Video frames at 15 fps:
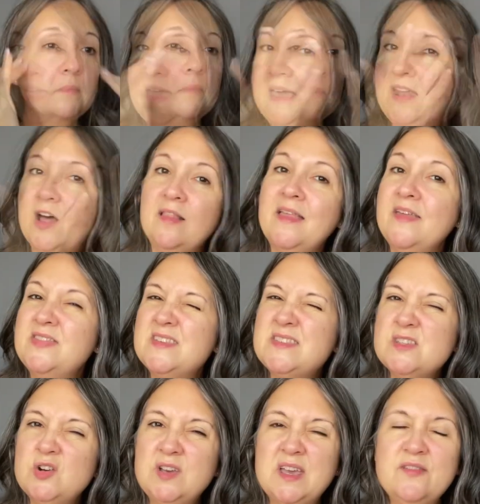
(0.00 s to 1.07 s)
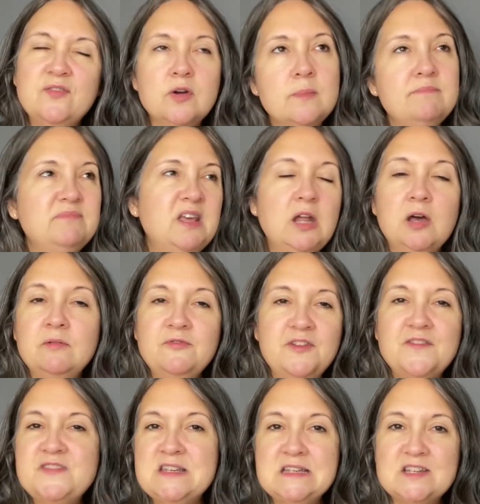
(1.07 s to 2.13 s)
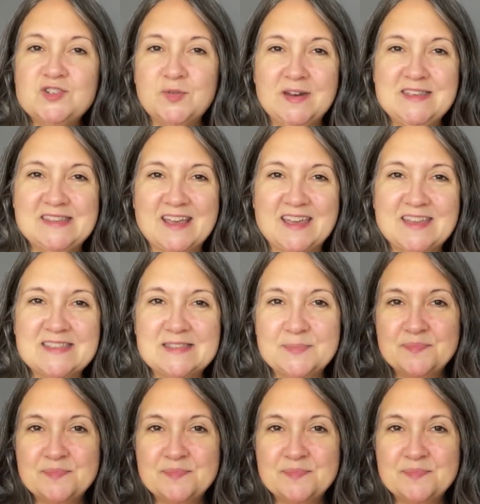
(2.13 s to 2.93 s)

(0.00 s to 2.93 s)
and I'll let this soak in for, you know, 15 to 20 seconds.